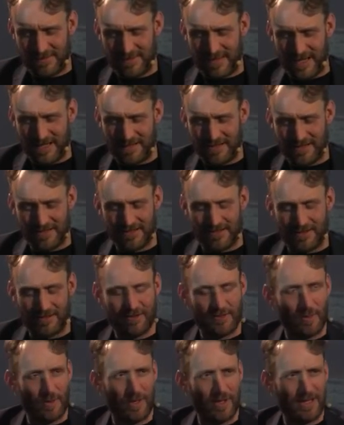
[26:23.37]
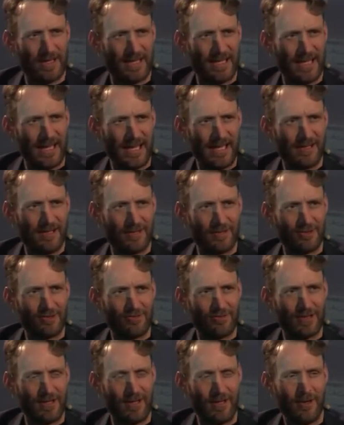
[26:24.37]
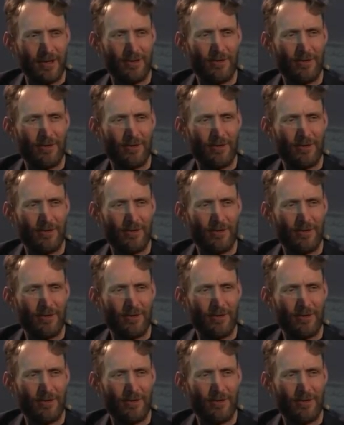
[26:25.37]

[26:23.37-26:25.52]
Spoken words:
data science work in industry